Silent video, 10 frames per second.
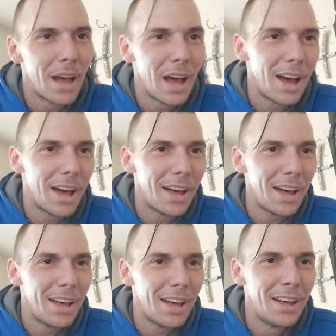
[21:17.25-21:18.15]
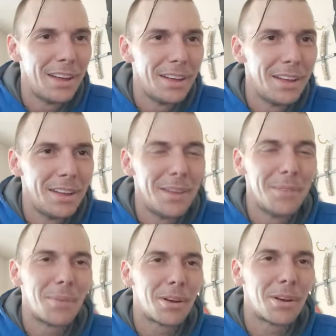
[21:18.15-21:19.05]
But
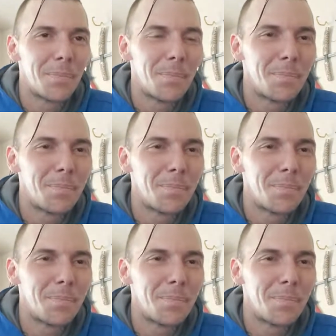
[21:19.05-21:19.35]
I'll